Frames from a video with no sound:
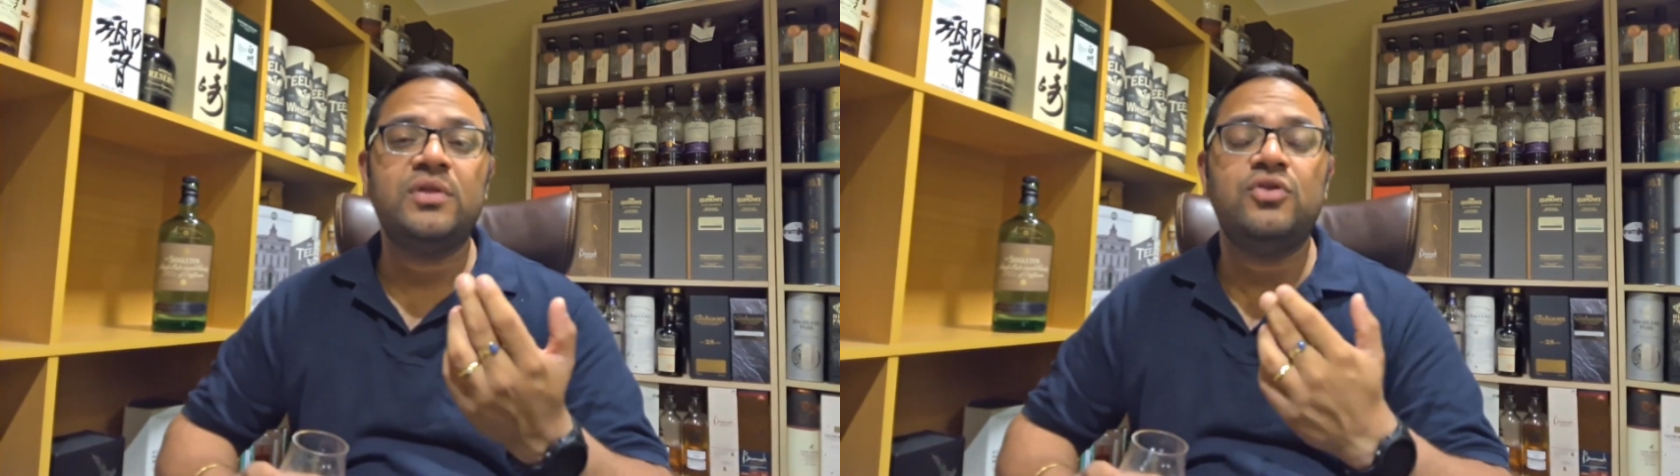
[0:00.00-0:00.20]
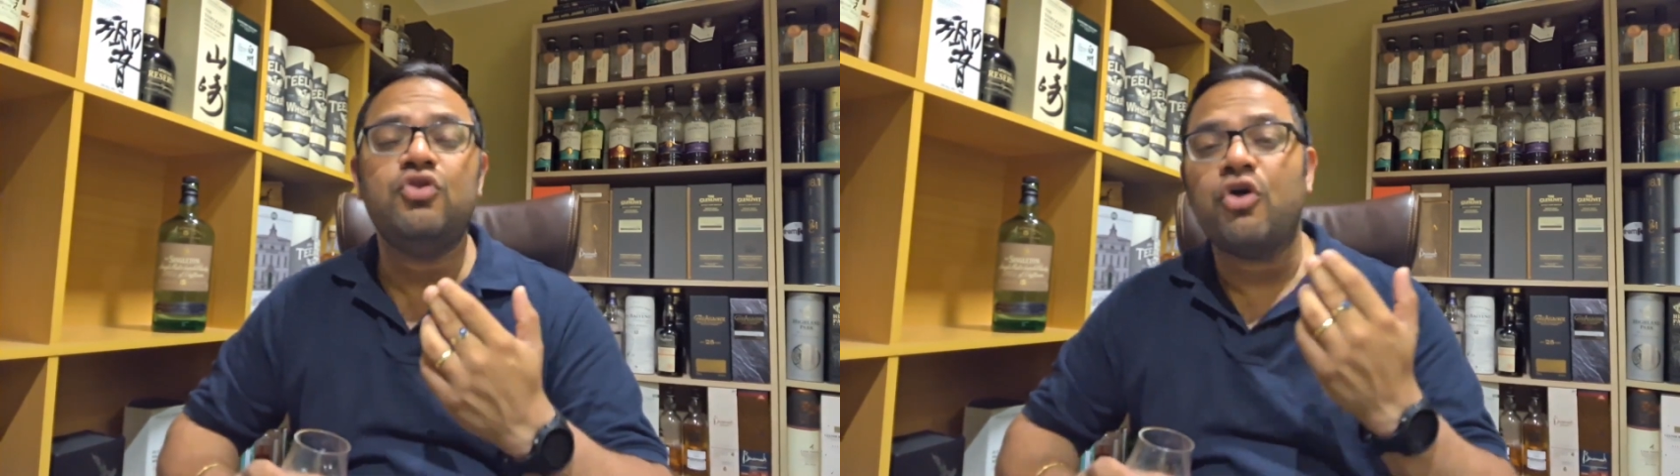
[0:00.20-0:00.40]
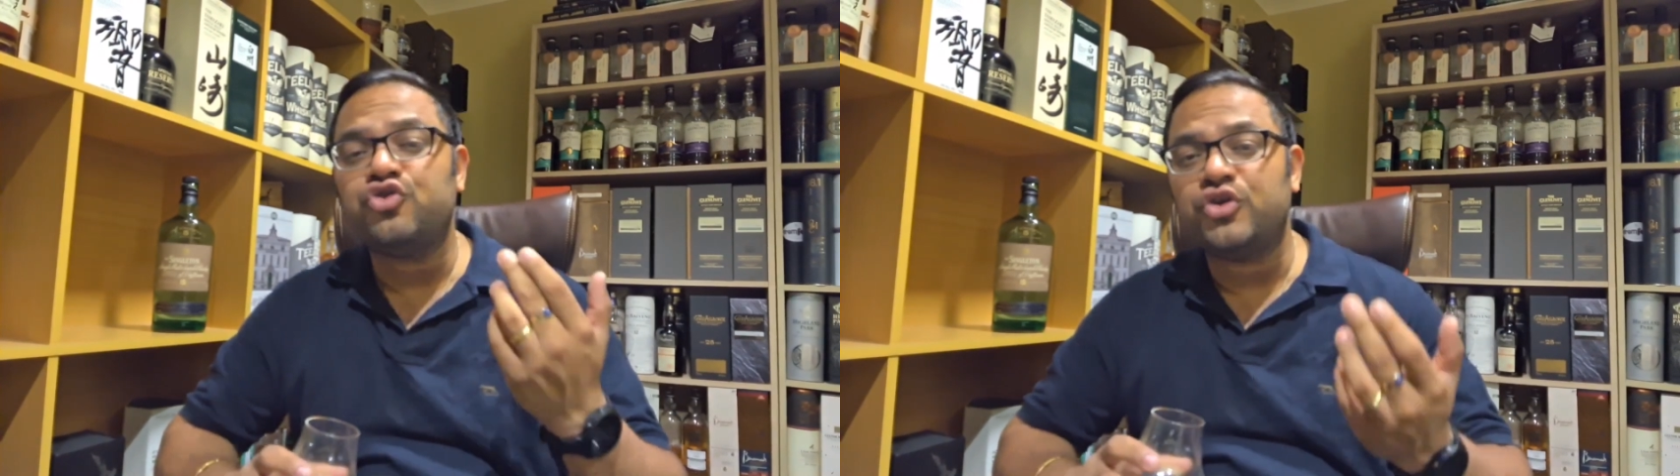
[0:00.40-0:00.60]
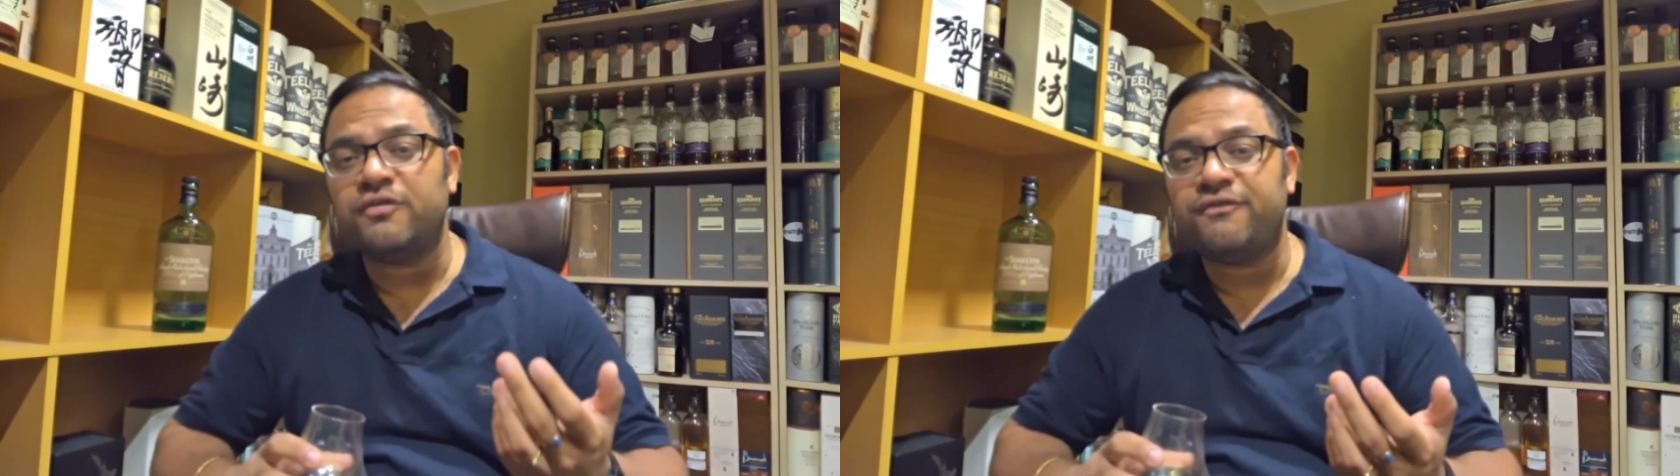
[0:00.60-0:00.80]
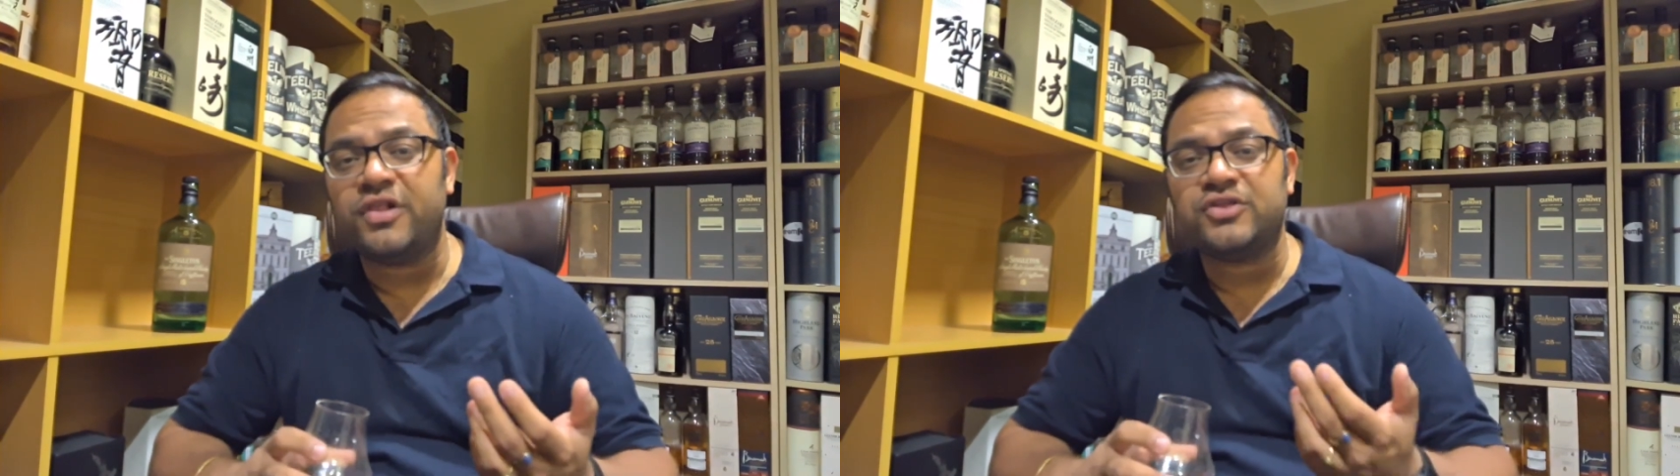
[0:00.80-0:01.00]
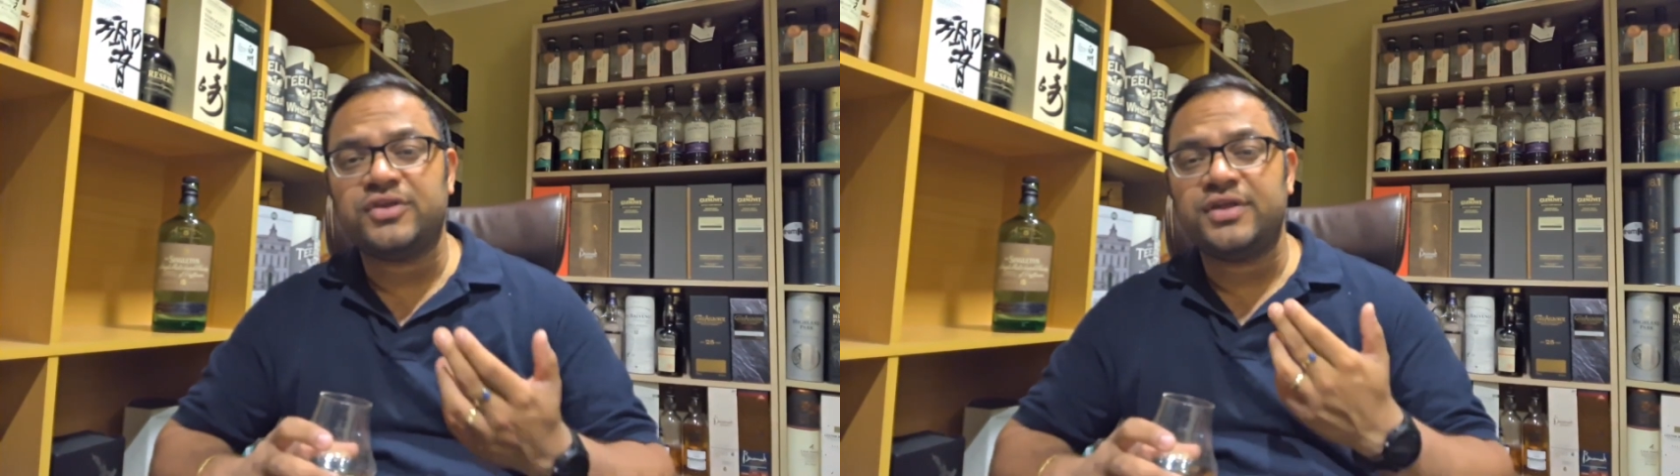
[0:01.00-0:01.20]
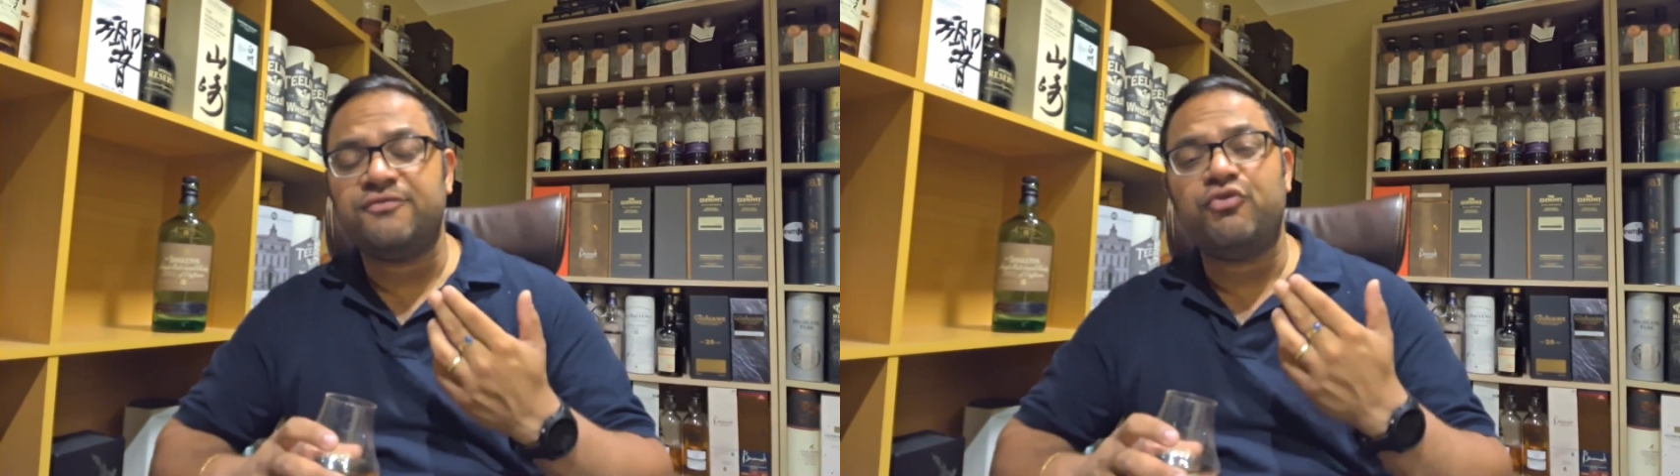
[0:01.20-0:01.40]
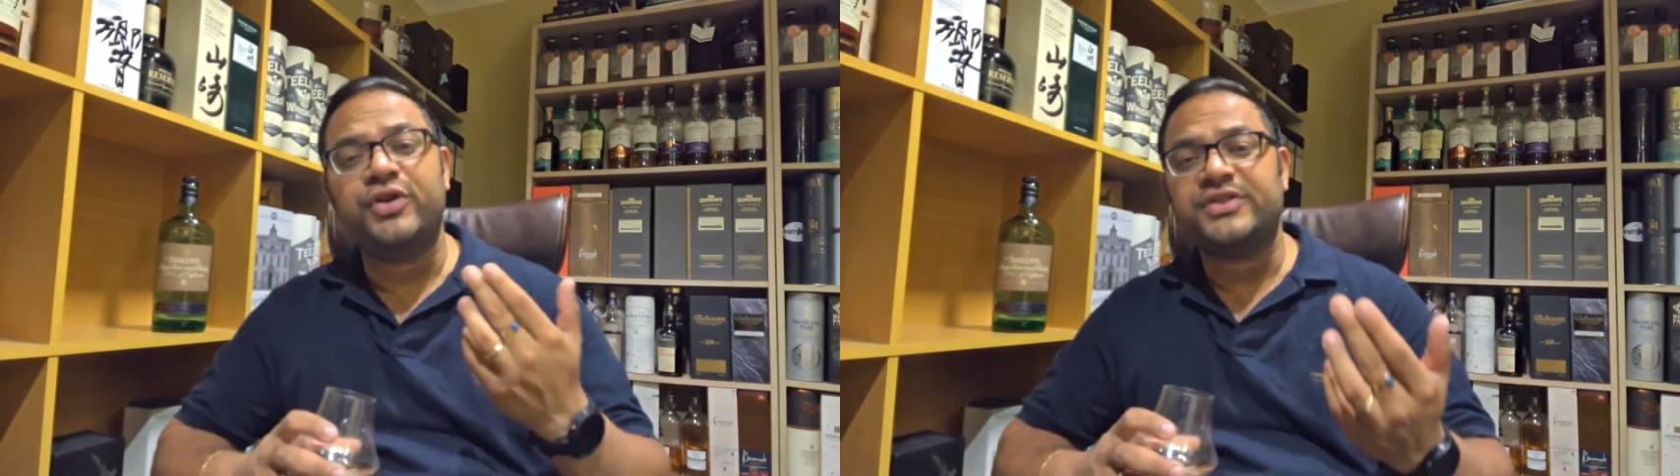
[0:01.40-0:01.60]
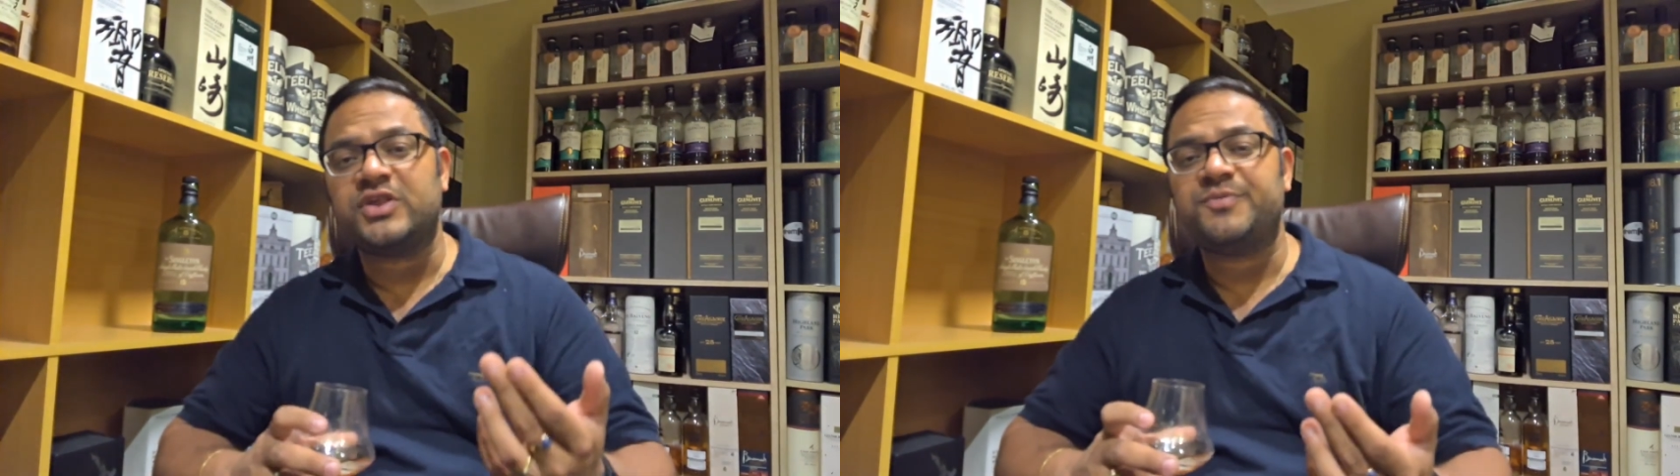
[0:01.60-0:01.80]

non-chill filtered 46%